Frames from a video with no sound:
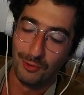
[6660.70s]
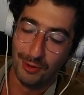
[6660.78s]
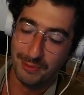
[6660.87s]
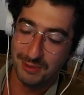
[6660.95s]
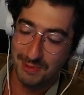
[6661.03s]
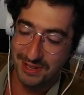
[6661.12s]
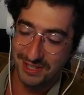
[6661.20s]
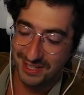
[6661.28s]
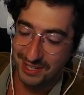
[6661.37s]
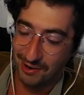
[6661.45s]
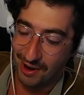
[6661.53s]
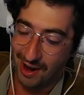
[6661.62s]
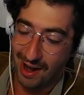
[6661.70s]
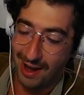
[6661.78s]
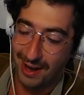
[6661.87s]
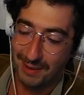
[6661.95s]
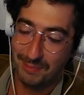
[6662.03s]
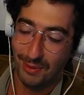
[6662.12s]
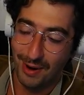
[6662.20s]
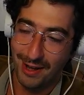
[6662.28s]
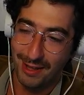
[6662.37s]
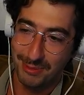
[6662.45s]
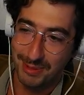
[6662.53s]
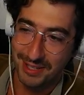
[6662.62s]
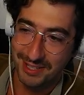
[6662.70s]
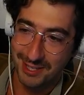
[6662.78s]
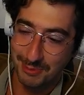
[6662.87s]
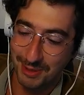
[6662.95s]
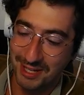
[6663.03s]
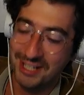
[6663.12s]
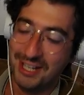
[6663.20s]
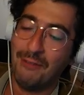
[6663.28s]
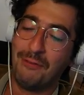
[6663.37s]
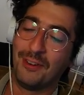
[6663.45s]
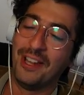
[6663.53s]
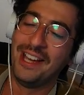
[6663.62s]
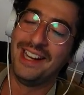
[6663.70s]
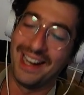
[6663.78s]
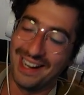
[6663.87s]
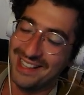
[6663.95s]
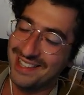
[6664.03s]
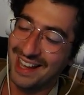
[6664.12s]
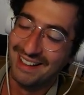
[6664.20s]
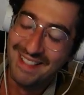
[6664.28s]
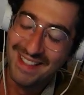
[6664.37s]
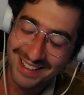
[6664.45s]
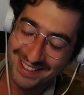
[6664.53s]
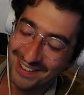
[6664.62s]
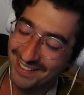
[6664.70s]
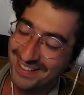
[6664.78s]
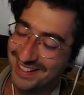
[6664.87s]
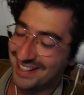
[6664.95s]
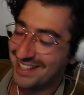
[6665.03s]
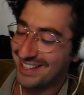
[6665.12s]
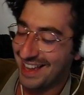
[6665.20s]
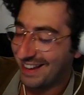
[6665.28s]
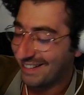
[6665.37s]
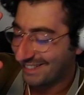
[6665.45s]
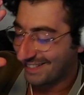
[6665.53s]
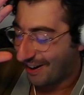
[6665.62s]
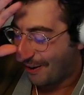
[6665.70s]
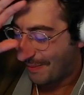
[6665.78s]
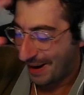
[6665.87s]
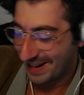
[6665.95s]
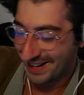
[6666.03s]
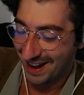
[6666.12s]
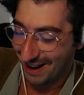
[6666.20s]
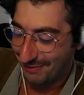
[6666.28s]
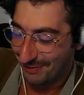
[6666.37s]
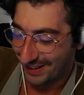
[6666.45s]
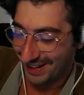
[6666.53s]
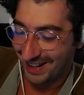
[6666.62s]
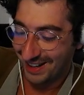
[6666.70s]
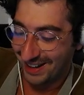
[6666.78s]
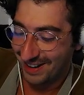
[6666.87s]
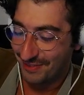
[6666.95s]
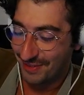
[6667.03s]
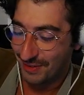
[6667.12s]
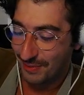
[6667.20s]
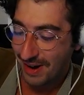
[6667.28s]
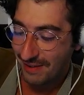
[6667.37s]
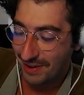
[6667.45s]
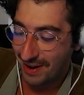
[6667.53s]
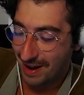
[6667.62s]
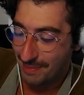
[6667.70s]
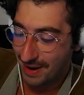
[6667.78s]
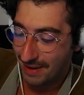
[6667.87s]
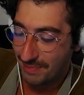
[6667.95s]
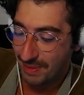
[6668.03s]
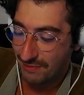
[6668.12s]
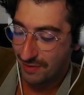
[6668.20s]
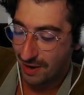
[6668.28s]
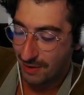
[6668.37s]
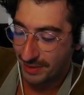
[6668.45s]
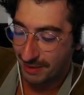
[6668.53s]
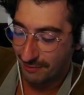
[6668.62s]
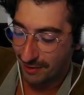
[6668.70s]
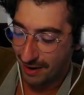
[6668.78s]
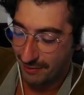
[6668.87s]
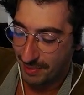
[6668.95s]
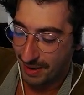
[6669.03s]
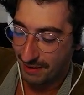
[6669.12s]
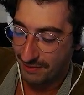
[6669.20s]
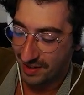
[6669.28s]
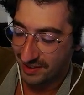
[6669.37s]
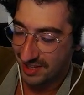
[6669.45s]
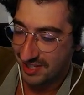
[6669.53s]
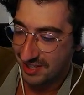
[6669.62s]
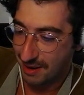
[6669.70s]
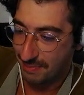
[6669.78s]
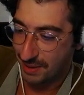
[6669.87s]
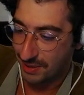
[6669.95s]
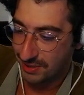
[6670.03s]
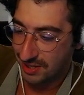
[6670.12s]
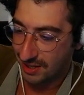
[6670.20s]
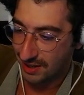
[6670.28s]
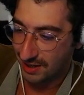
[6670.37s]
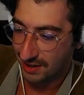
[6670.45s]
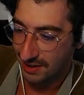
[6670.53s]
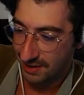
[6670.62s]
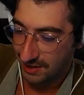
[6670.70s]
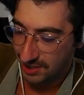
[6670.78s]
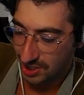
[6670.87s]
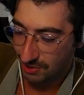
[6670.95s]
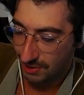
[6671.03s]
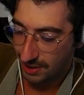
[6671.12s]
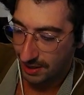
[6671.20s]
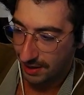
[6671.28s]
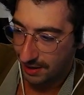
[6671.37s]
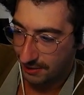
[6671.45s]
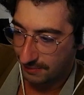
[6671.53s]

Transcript: smells like your hot breath because it's been deflating. It's like, dude, she's like, oh my god, I fucking love whatever happened. I've been following them forever, but I feel like they stopped posting. Joanne,